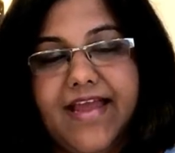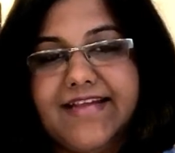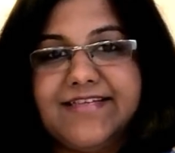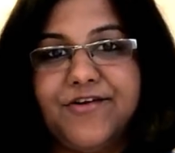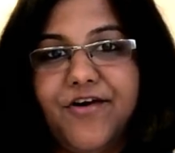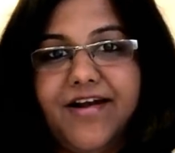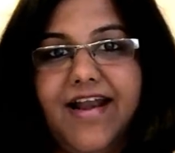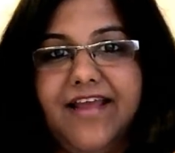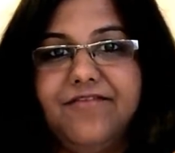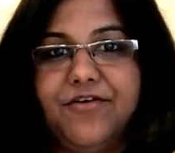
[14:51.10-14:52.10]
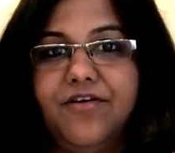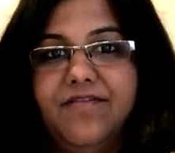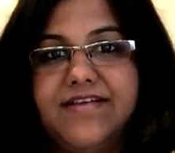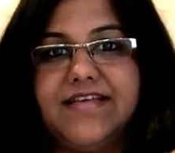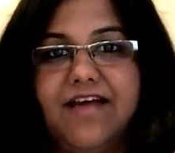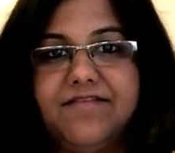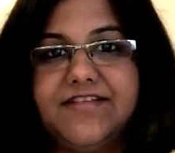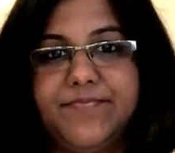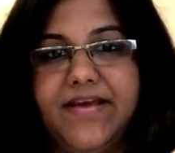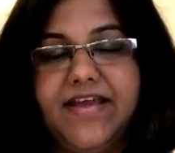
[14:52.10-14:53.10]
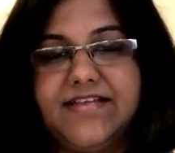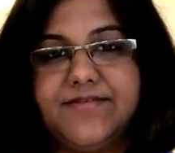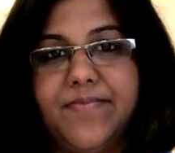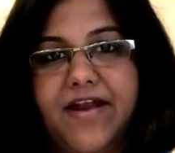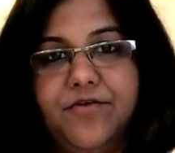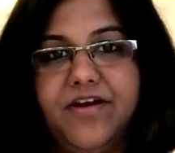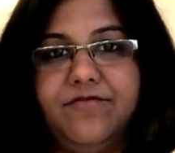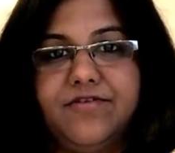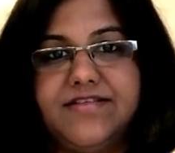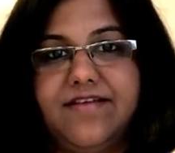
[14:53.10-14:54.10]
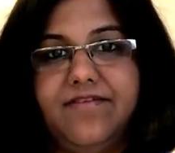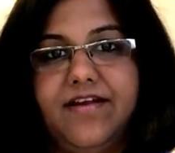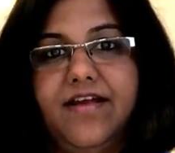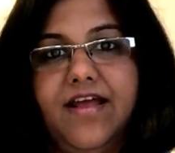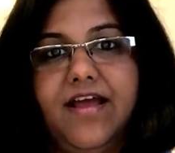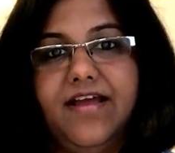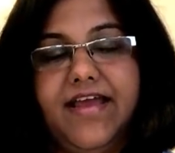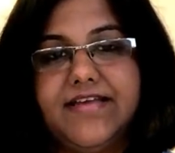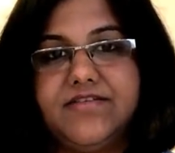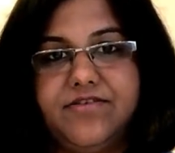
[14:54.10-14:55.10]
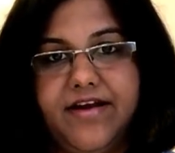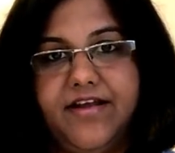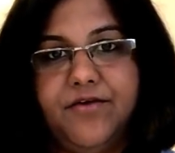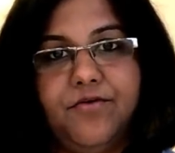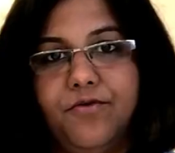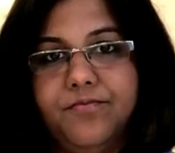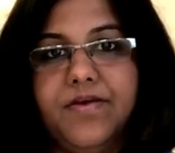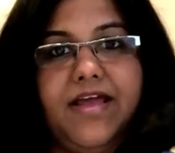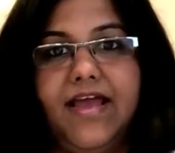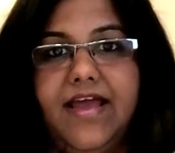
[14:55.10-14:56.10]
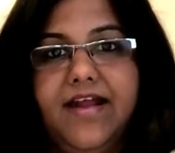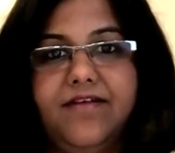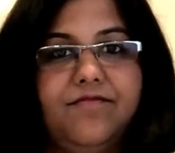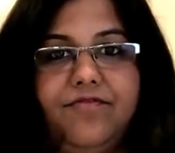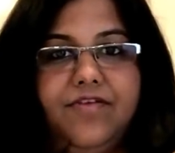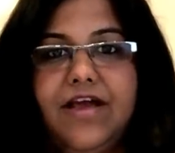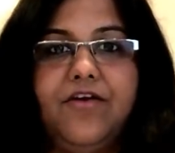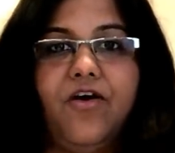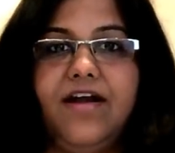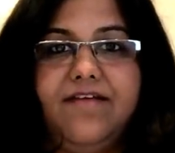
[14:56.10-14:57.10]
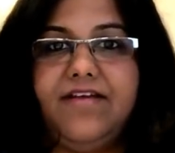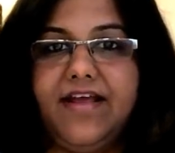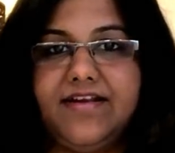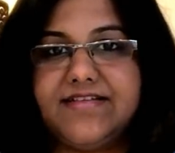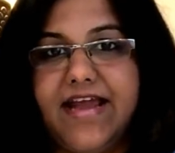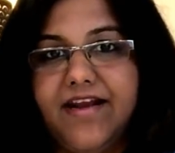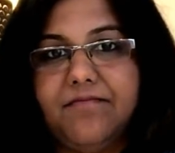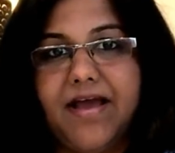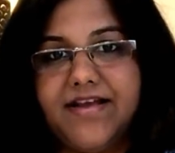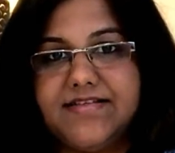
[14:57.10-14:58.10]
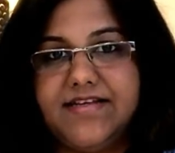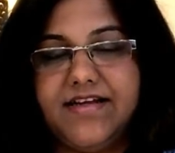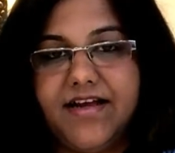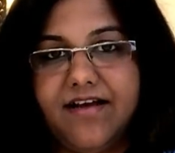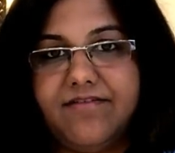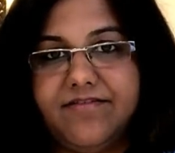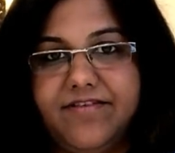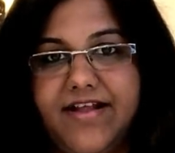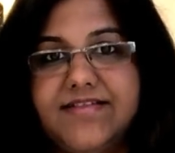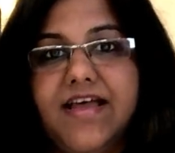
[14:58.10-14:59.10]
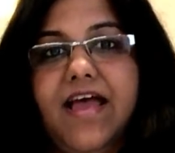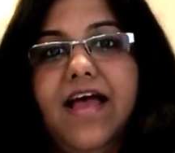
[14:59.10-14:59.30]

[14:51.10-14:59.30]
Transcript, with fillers: It's not like we always have a spick and span twenty-four seven guest ready home. And we are not living inside a magazine cover, friends.